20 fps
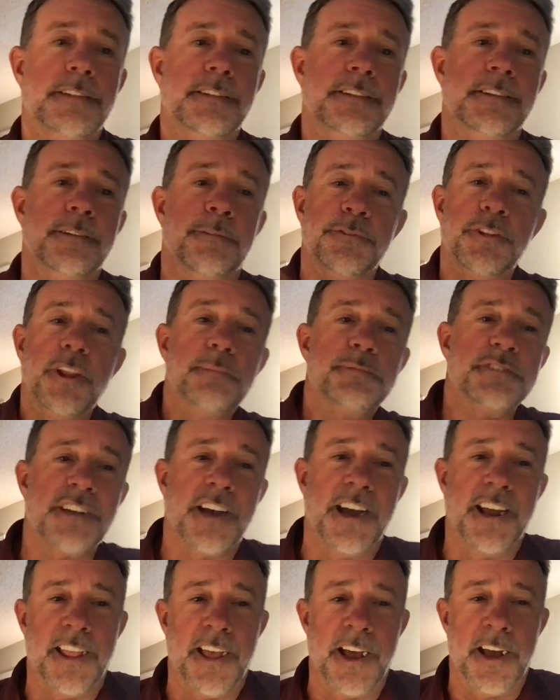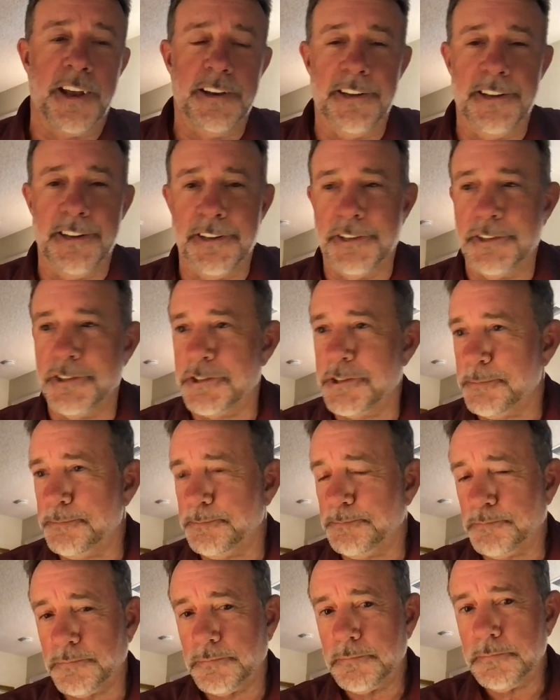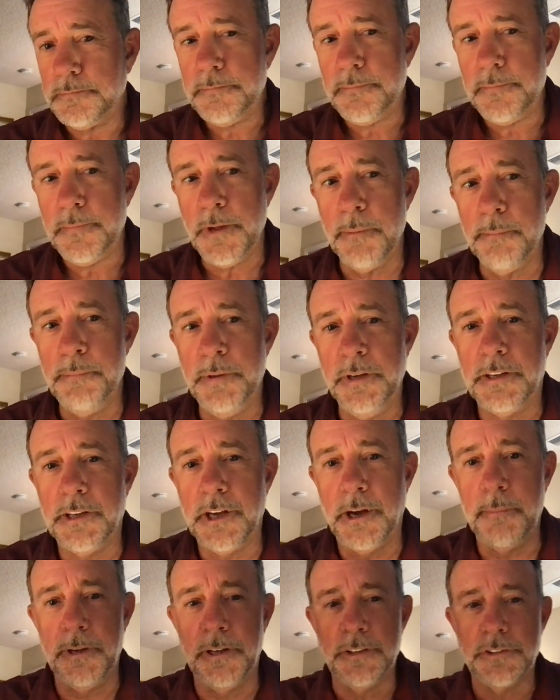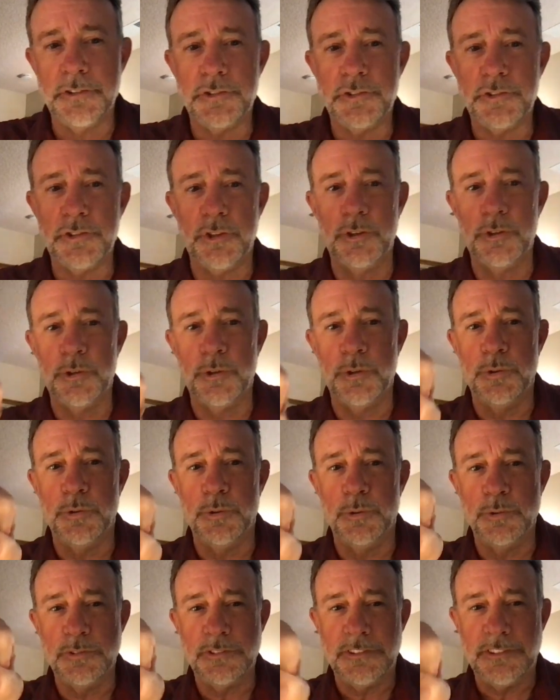The flip side of that is becoming so